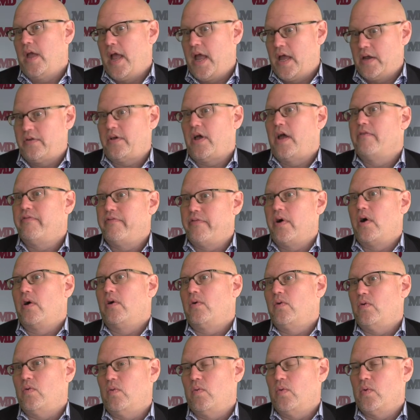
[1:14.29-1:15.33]

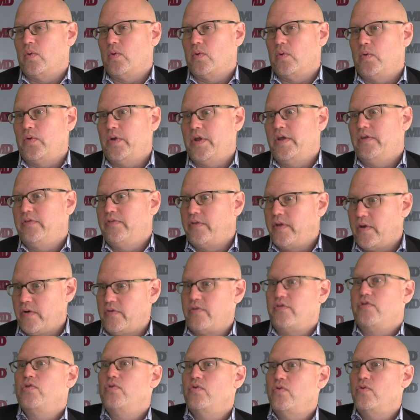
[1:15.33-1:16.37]
antifungal world is there
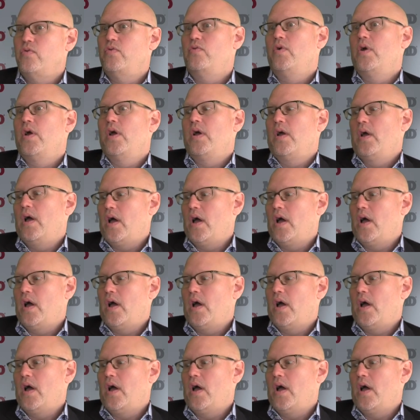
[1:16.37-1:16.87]
do